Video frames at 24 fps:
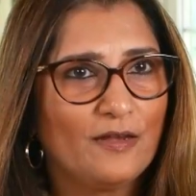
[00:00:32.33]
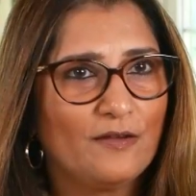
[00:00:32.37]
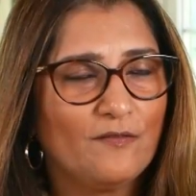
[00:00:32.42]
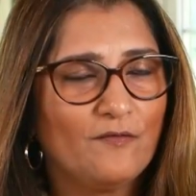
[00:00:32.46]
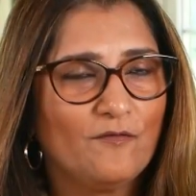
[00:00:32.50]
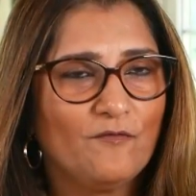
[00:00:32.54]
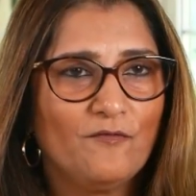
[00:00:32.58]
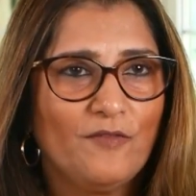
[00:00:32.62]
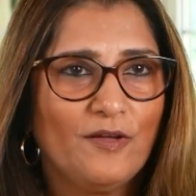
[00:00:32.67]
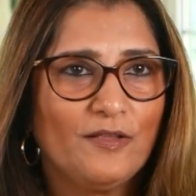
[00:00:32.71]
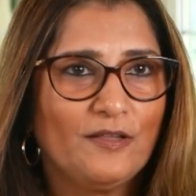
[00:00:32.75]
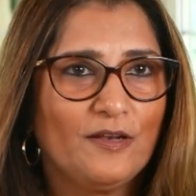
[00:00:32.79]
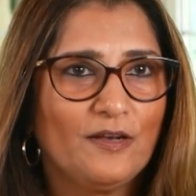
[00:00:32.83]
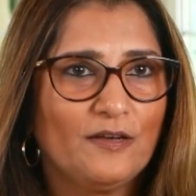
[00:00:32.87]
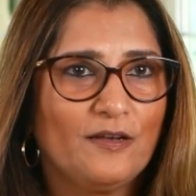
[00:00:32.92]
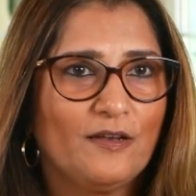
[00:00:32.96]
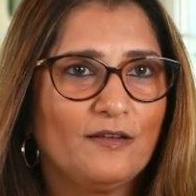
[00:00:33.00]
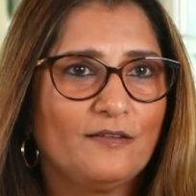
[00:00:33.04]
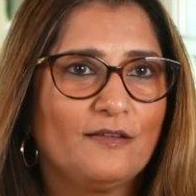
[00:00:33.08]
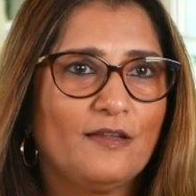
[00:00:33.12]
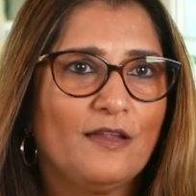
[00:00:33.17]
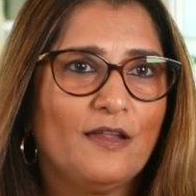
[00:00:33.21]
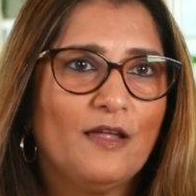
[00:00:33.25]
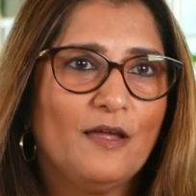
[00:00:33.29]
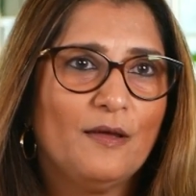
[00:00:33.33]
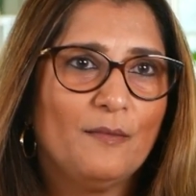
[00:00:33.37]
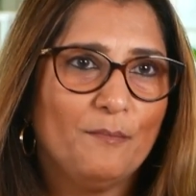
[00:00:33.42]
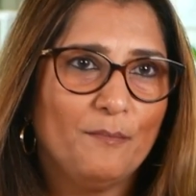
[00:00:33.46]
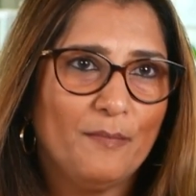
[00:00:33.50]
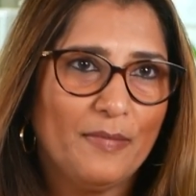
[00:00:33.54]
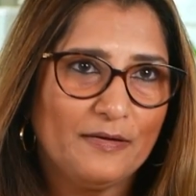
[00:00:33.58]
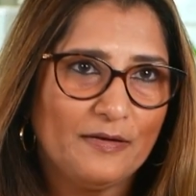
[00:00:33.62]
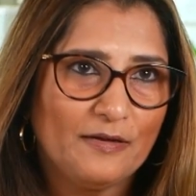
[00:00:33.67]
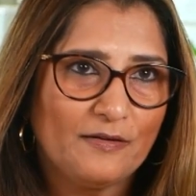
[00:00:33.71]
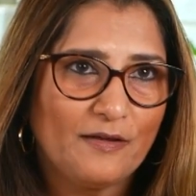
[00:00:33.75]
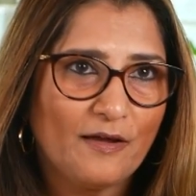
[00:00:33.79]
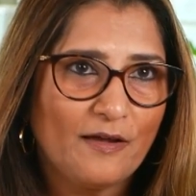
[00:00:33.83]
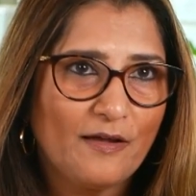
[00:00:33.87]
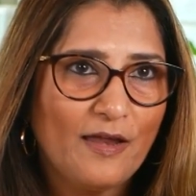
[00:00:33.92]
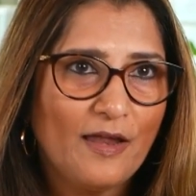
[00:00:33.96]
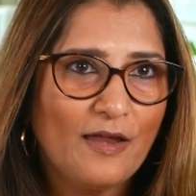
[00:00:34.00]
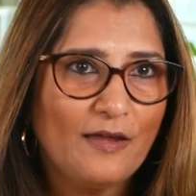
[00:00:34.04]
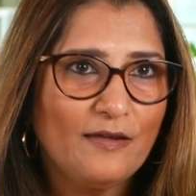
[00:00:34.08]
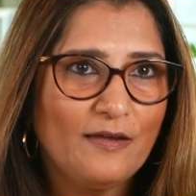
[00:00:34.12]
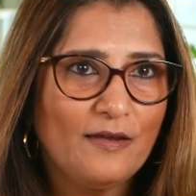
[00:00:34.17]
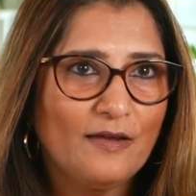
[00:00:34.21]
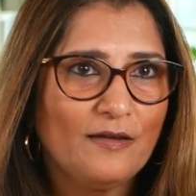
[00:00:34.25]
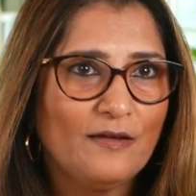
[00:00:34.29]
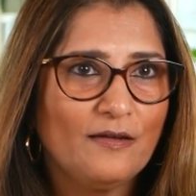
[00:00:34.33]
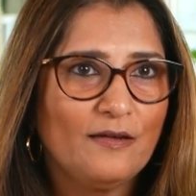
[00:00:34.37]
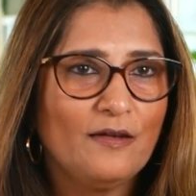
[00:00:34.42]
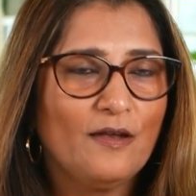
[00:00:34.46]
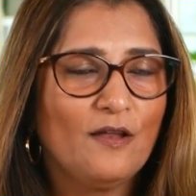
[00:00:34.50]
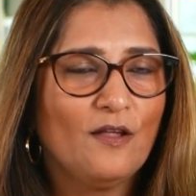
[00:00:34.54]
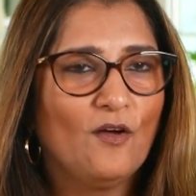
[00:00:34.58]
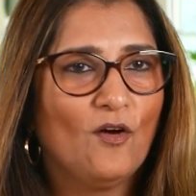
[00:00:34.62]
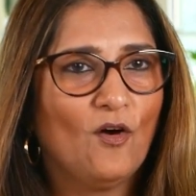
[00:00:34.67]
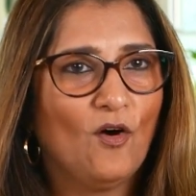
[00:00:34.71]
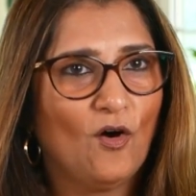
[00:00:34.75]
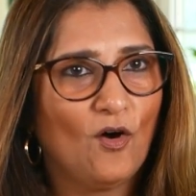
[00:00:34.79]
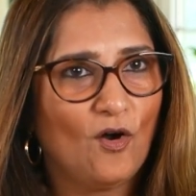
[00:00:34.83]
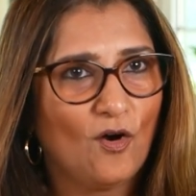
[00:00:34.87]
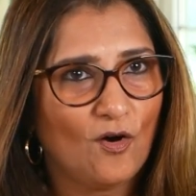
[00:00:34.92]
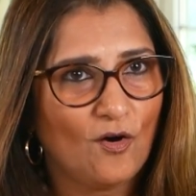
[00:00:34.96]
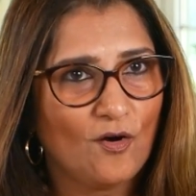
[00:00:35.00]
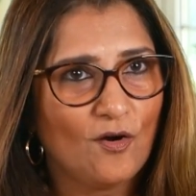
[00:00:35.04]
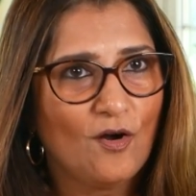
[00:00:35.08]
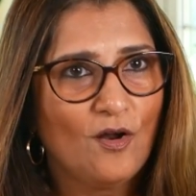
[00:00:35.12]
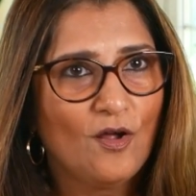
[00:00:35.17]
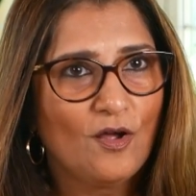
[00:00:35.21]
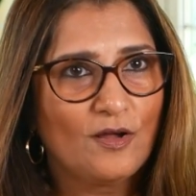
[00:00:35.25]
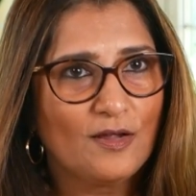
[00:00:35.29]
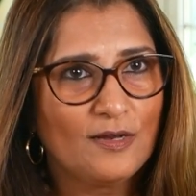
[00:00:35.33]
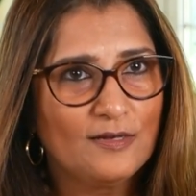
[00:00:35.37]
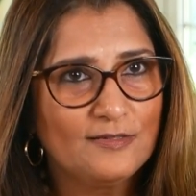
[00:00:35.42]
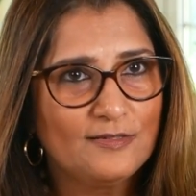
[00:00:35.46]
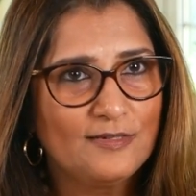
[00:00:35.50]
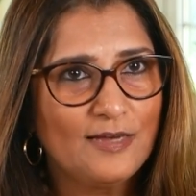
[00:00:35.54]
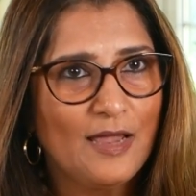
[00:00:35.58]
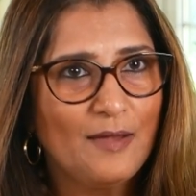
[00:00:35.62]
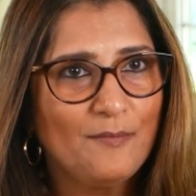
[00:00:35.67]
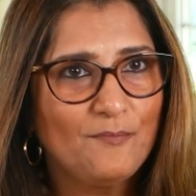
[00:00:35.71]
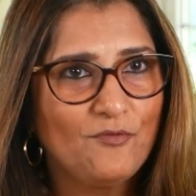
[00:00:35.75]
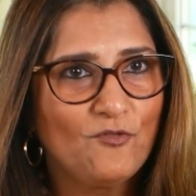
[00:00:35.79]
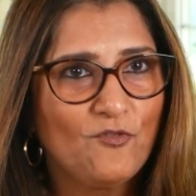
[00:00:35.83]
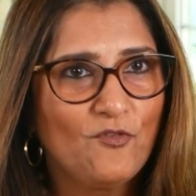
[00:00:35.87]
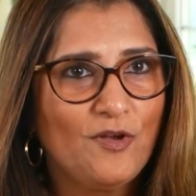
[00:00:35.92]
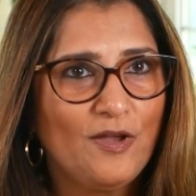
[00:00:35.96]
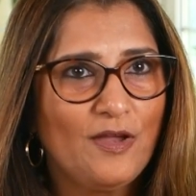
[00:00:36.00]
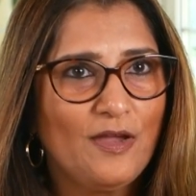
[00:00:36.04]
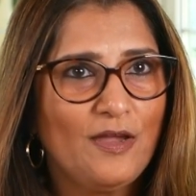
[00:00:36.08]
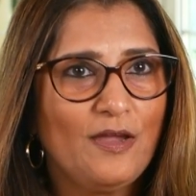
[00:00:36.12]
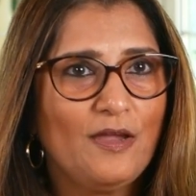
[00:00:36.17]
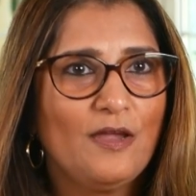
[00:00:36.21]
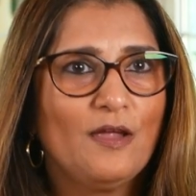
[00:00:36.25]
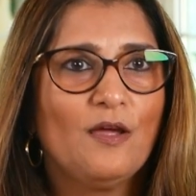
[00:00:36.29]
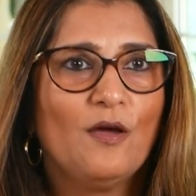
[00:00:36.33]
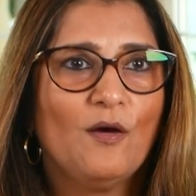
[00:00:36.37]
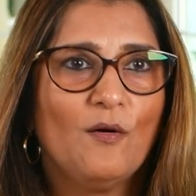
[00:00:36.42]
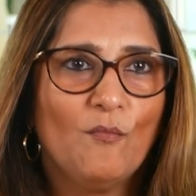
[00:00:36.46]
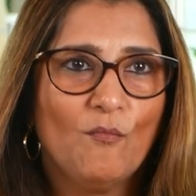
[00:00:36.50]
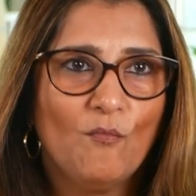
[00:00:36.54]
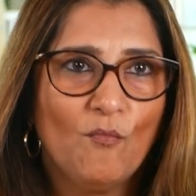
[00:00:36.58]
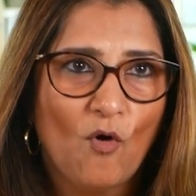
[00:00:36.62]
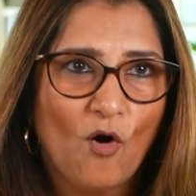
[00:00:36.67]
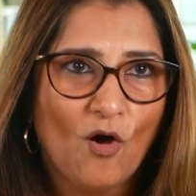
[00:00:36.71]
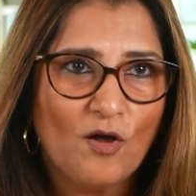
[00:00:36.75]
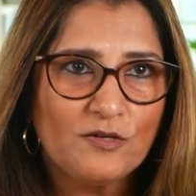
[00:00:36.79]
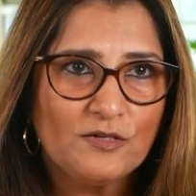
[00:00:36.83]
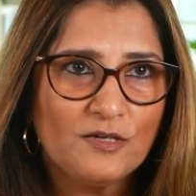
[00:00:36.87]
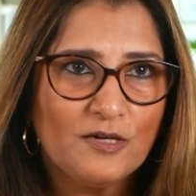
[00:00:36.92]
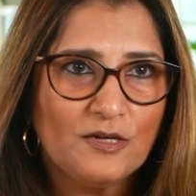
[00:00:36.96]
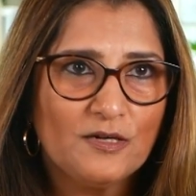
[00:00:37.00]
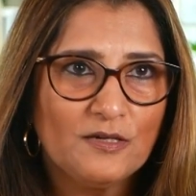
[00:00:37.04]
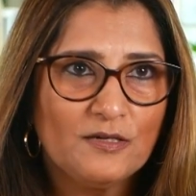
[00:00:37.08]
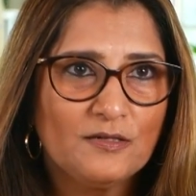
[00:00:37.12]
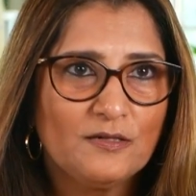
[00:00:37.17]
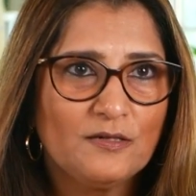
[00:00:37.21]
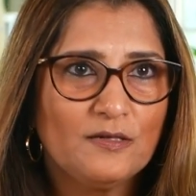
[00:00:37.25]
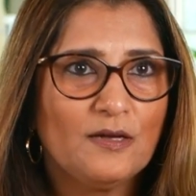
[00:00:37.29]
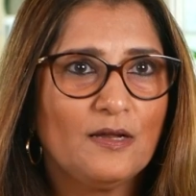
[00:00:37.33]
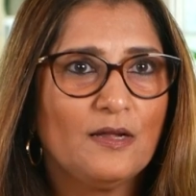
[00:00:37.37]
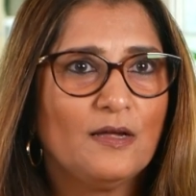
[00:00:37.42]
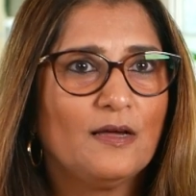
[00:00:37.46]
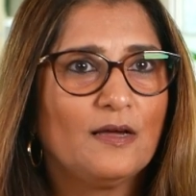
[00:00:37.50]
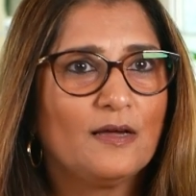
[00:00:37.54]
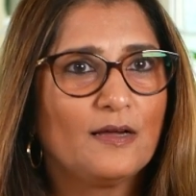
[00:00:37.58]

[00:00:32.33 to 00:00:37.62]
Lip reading: in, whether it is Mediterranean or contemporary, modern,